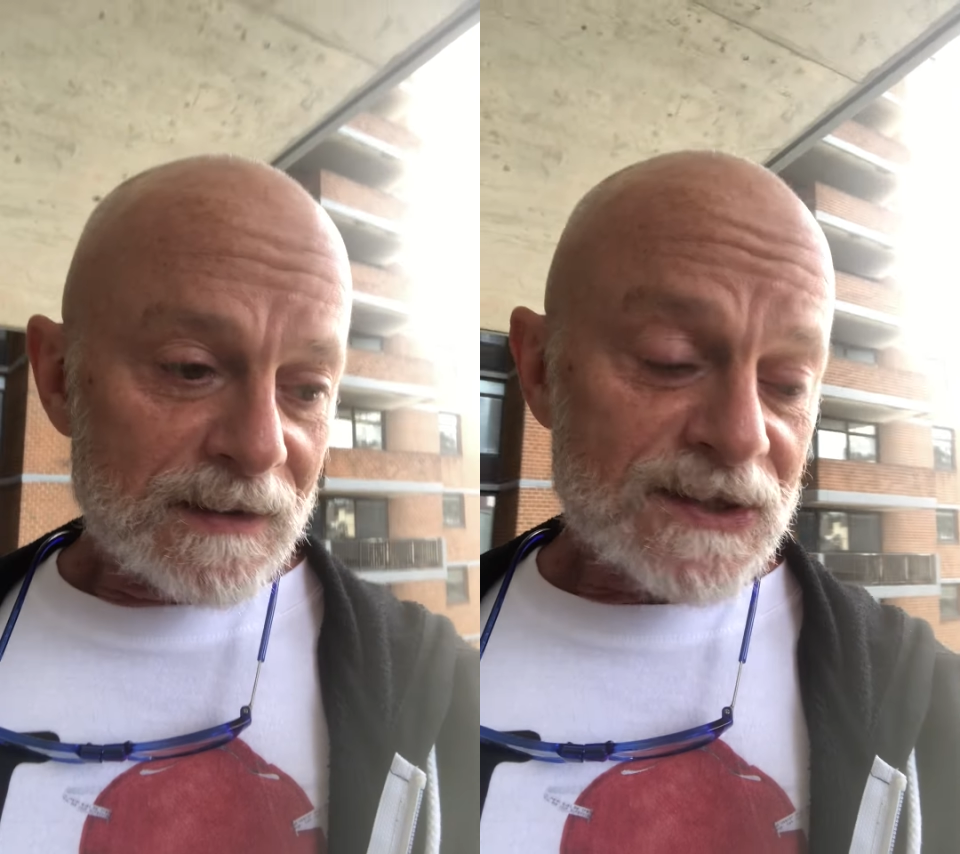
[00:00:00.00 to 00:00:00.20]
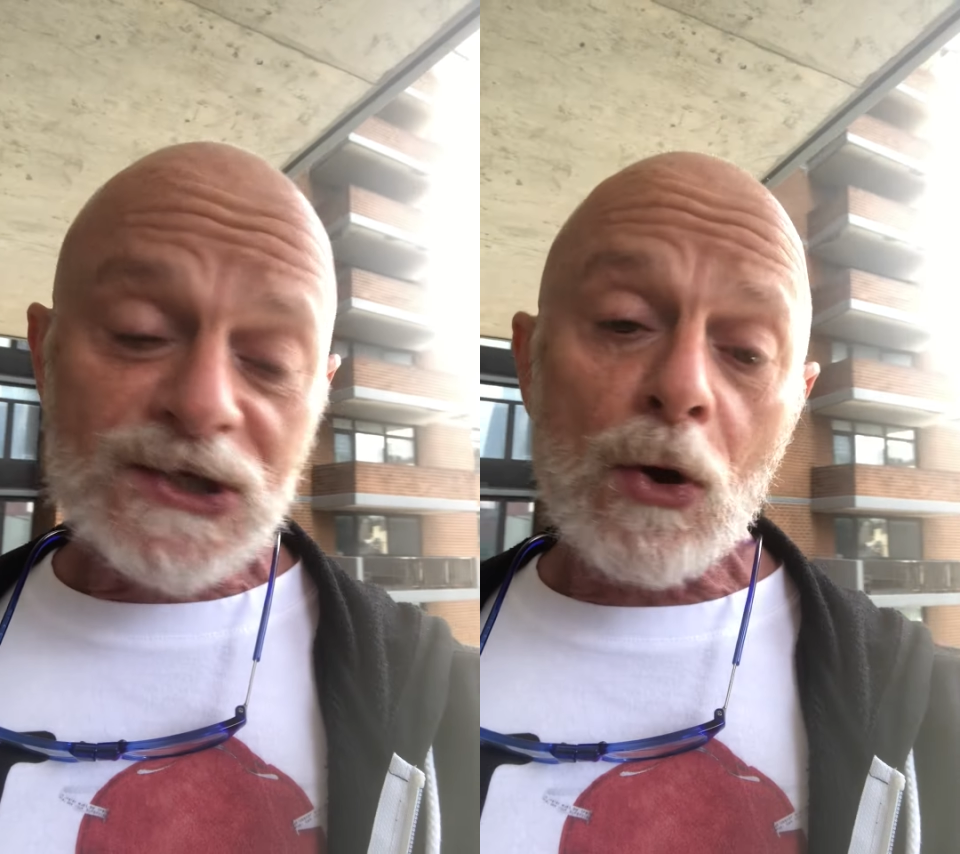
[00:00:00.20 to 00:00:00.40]

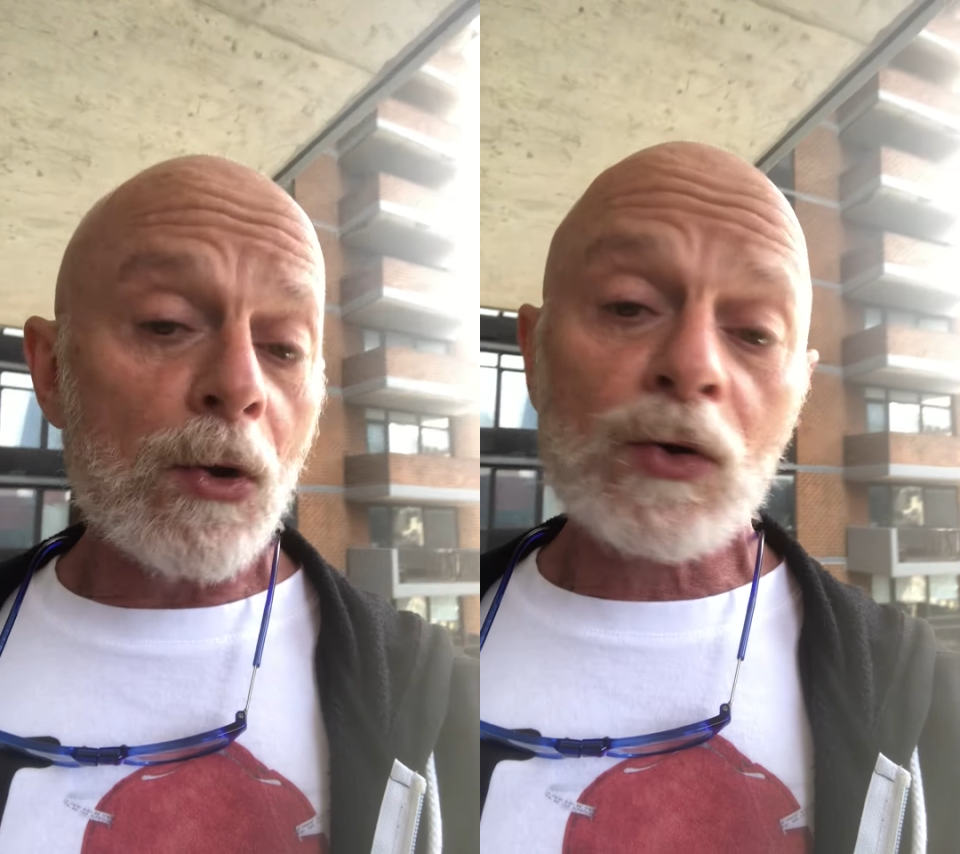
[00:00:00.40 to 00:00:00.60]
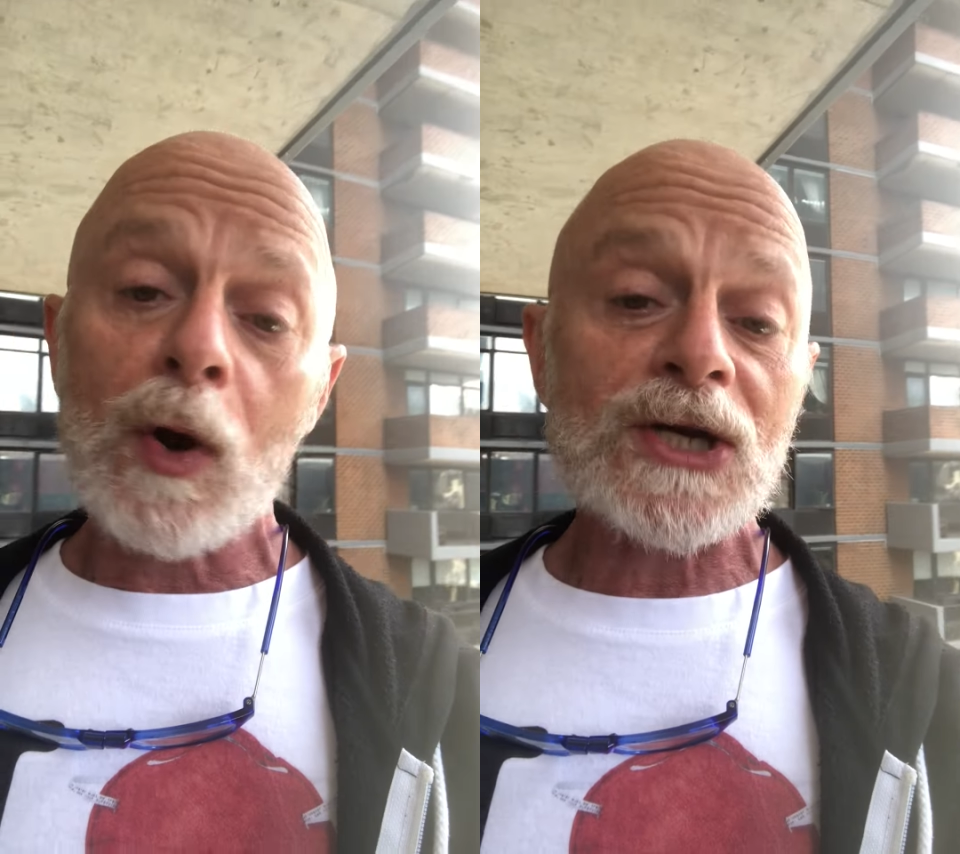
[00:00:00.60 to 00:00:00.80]

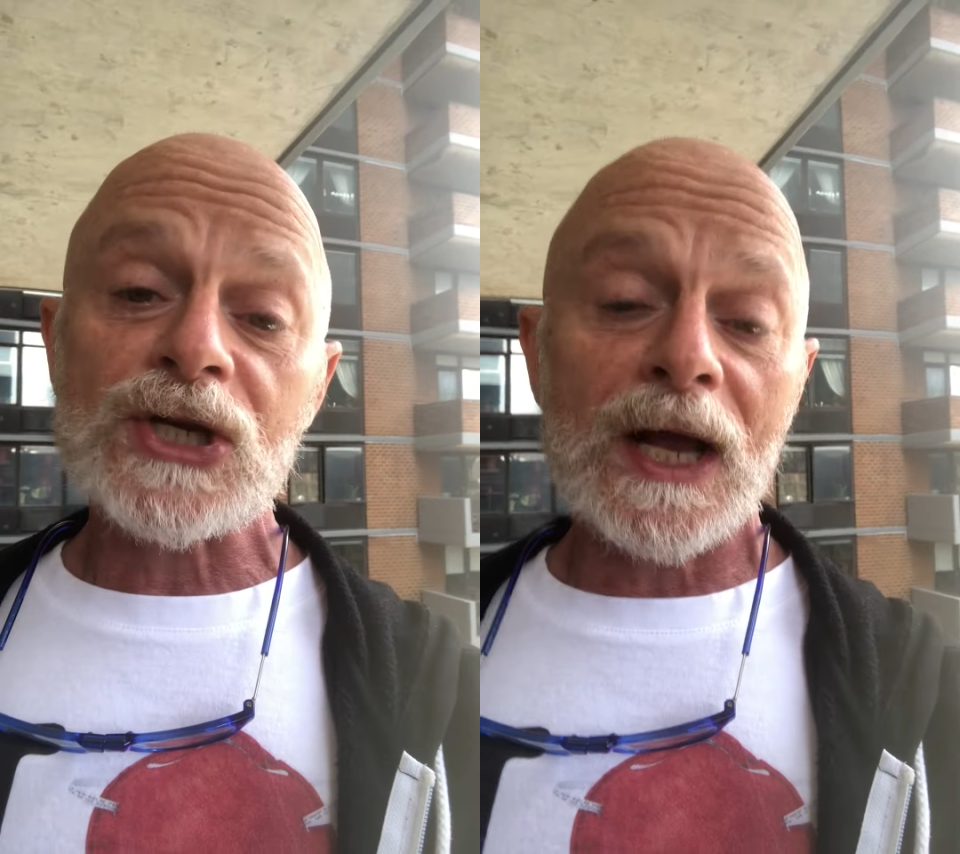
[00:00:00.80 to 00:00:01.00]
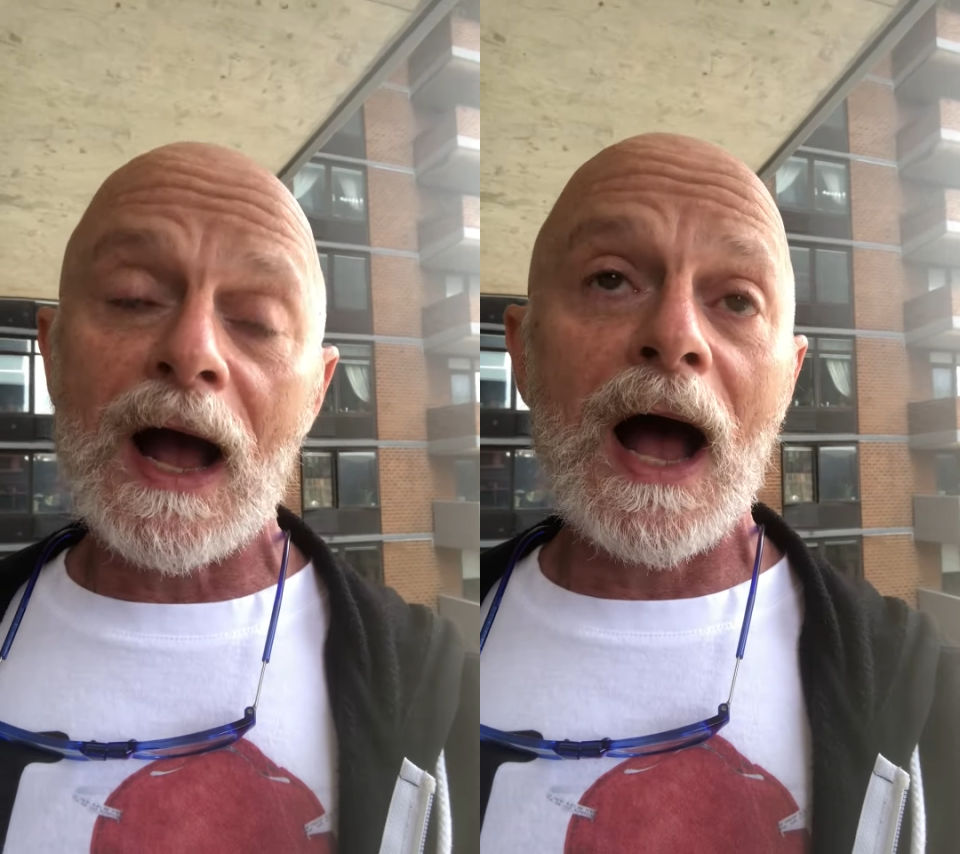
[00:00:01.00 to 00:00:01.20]
soul-crushing.